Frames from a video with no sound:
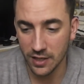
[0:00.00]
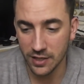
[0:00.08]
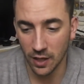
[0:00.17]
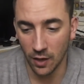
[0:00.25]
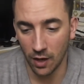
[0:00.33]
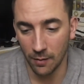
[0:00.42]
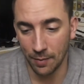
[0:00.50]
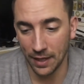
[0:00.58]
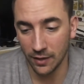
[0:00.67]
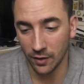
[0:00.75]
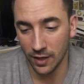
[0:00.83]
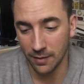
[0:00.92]
So I
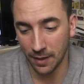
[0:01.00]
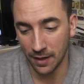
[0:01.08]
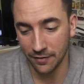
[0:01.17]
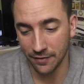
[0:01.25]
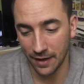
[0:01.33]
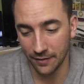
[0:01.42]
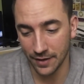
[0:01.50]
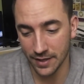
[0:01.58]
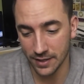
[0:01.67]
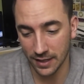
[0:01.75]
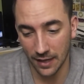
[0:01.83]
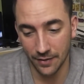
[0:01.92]
pinged on eBay, found
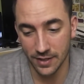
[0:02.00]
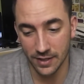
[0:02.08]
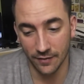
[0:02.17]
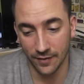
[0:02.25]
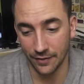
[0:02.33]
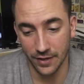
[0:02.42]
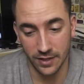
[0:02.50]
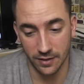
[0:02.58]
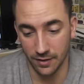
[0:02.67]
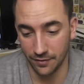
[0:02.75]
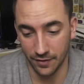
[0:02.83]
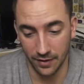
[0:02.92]
this. Again, I've had this
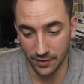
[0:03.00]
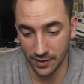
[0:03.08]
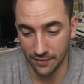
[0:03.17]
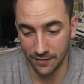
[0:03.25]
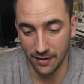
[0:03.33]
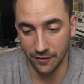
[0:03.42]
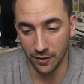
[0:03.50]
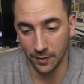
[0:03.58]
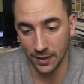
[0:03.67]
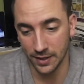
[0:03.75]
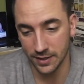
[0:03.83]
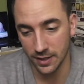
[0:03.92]
for a fair few
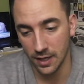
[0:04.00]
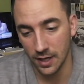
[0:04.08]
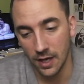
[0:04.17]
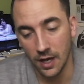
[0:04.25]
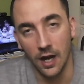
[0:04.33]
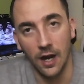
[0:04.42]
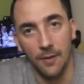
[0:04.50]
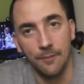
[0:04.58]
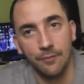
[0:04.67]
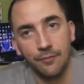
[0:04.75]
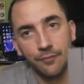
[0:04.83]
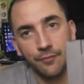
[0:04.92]
weeks.
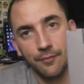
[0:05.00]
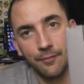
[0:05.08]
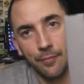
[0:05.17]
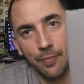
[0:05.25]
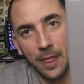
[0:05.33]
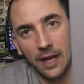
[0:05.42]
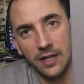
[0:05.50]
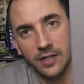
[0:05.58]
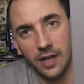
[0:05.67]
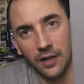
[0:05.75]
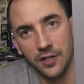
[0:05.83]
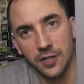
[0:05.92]
And it's
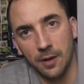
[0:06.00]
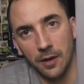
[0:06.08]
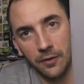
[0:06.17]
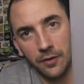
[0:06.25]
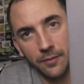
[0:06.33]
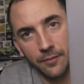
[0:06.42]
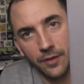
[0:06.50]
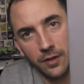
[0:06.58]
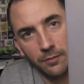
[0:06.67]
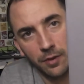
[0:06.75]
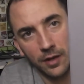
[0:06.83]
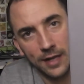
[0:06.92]
Gunsmoke
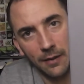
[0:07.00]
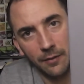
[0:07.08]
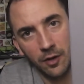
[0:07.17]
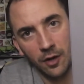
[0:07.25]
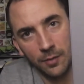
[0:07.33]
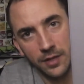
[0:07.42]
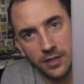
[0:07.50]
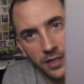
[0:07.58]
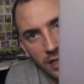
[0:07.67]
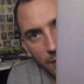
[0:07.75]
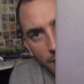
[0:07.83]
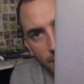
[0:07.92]
by Capcom. It's the
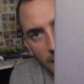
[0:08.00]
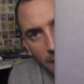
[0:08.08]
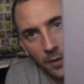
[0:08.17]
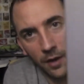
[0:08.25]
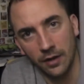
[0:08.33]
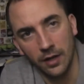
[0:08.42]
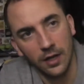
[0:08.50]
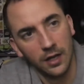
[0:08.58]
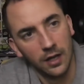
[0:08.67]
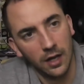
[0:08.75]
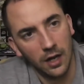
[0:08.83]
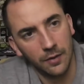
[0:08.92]
USA one.
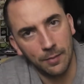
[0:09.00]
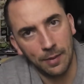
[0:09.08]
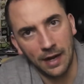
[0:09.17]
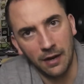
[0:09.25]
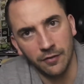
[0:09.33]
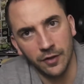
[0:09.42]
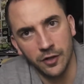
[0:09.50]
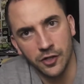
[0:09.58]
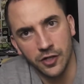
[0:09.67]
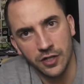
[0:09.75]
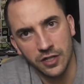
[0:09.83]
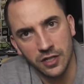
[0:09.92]
The PAL
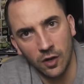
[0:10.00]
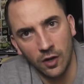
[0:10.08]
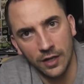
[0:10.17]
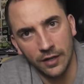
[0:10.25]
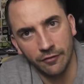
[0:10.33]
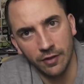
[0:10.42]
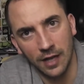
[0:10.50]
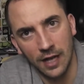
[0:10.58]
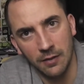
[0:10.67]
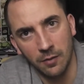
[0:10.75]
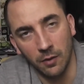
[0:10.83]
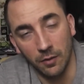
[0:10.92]
version is a slightly different
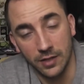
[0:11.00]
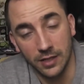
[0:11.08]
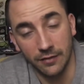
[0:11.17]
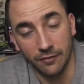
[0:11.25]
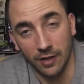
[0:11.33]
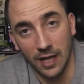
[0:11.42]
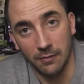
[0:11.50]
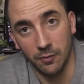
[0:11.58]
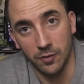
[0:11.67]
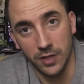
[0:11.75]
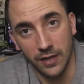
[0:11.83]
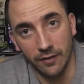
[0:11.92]
label. It's a different label
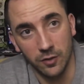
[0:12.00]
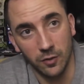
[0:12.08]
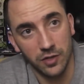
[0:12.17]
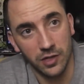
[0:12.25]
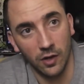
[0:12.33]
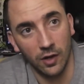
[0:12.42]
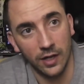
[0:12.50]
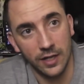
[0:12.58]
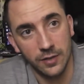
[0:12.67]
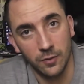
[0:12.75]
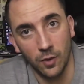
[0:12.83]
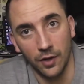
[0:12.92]
altogether, not slightly,
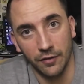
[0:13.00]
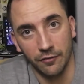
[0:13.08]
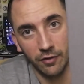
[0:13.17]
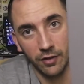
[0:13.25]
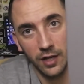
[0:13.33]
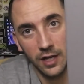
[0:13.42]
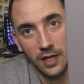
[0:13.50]
it's quite different.